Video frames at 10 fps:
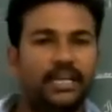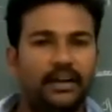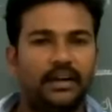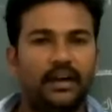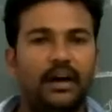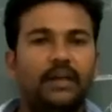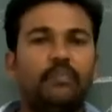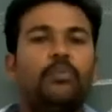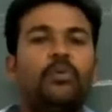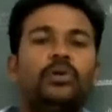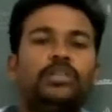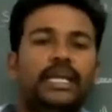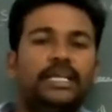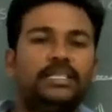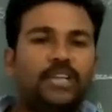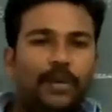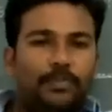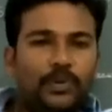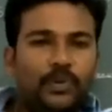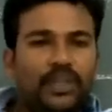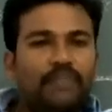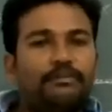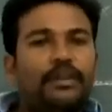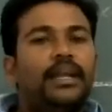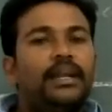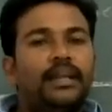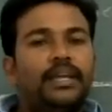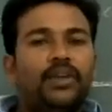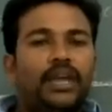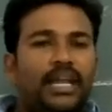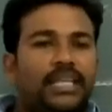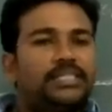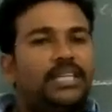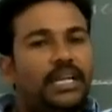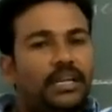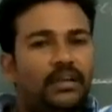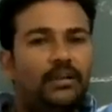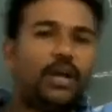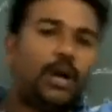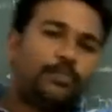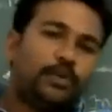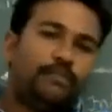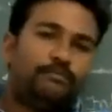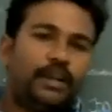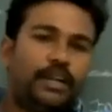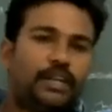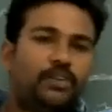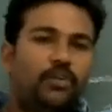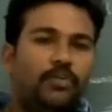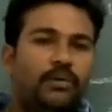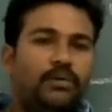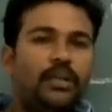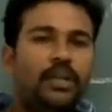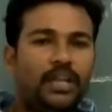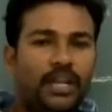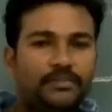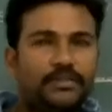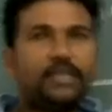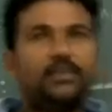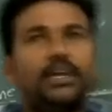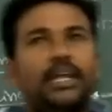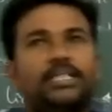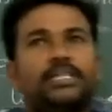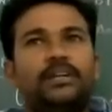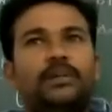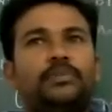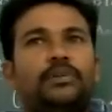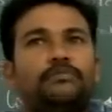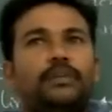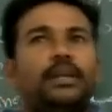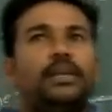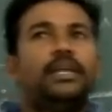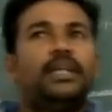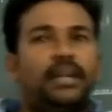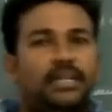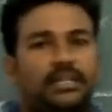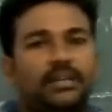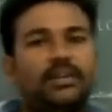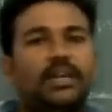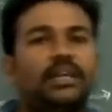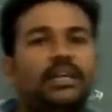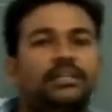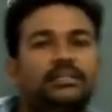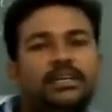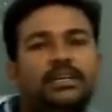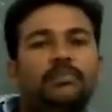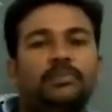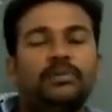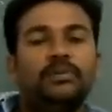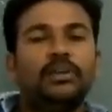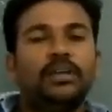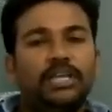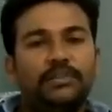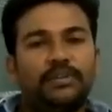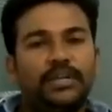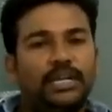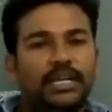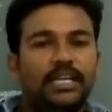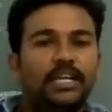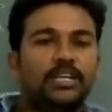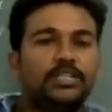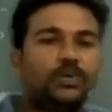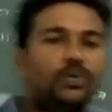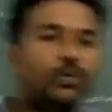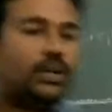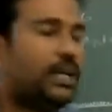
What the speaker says: it on both ends up to infinitely. You can extend up to infinitely, no problem. Left side you can extend up to infinitely, right side you can extend up to infinitely. So,